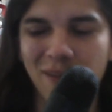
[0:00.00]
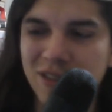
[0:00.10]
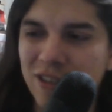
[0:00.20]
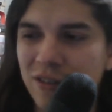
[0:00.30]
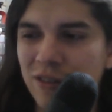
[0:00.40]

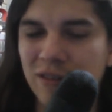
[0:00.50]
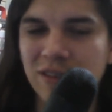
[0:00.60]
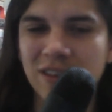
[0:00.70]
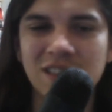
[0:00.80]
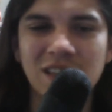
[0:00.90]
still,
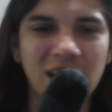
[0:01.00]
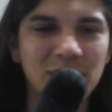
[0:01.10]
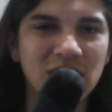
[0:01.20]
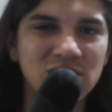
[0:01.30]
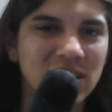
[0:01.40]
because again,
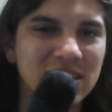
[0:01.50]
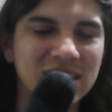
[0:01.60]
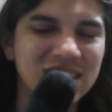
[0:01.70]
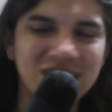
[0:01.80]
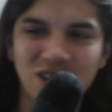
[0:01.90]
I'm not trying,
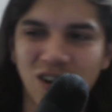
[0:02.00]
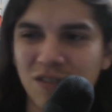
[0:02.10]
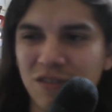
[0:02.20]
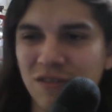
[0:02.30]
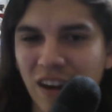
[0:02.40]
this isn't a
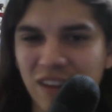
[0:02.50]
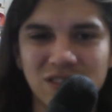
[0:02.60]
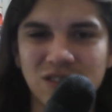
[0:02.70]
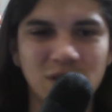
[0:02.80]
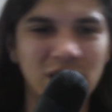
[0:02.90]
call for
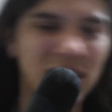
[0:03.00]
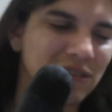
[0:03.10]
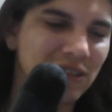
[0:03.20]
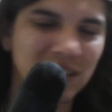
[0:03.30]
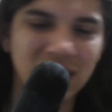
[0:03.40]
violence or
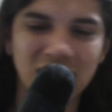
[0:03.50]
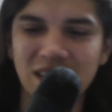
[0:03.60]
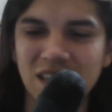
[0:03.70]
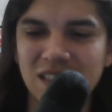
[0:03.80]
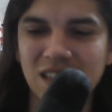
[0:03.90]
whatever.
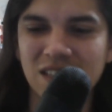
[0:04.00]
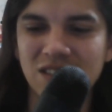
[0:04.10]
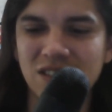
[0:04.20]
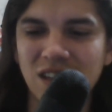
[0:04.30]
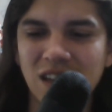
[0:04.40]

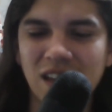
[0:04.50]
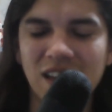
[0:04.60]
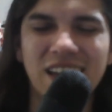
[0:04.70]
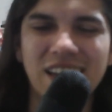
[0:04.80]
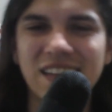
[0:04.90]
It's
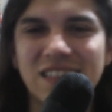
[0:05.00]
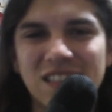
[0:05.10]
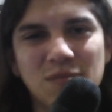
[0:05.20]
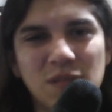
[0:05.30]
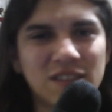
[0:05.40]
again, it's
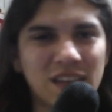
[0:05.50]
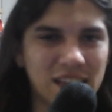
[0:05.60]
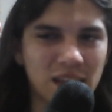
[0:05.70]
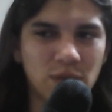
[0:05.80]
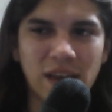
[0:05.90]
just me
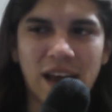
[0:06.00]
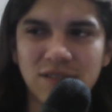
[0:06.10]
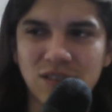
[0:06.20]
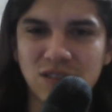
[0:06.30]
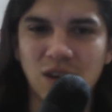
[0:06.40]
saying that we
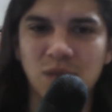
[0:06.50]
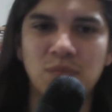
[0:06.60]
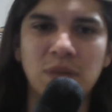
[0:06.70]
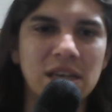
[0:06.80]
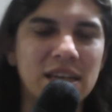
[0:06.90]
have to start
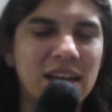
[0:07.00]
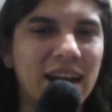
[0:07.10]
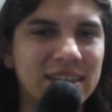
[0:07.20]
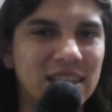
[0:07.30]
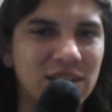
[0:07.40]
being and
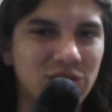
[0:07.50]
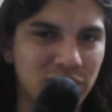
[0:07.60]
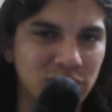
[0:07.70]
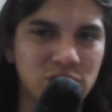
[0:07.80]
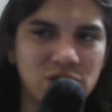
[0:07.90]
acting like
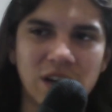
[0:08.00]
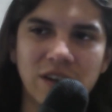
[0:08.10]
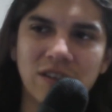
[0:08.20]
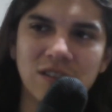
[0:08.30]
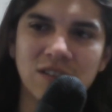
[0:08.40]

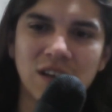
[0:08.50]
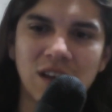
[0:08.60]
revolutionaries.